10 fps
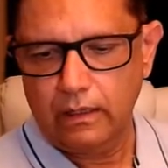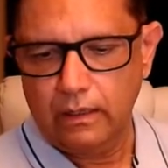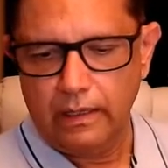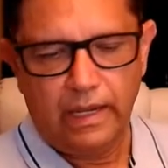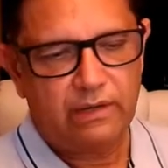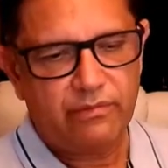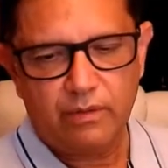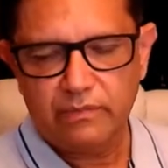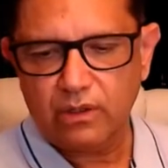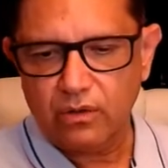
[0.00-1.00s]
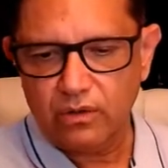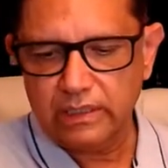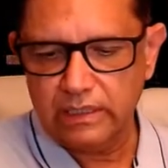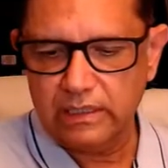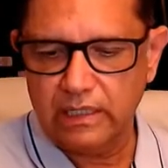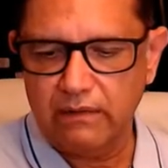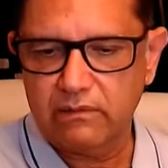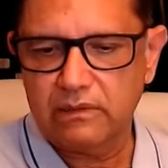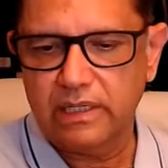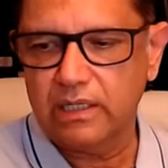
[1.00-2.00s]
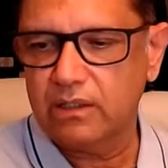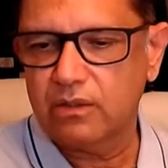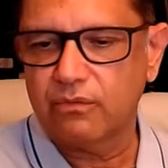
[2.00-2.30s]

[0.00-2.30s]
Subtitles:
And from the concrete level, then